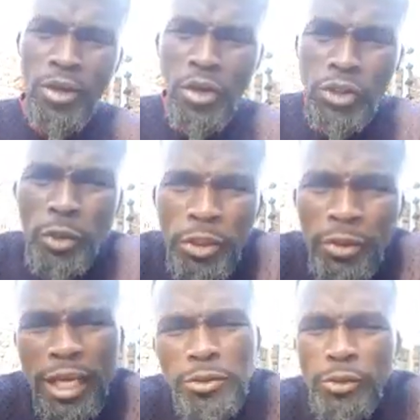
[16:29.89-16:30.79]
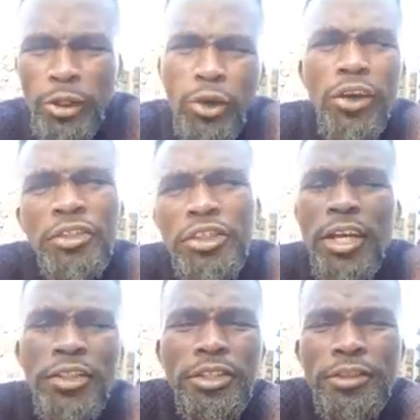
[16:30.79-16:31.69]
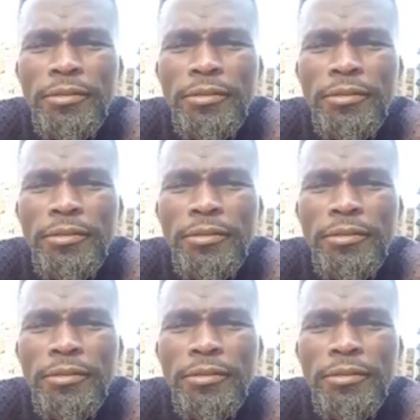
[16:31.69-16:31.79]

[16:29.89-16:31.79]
So when you get to the local church,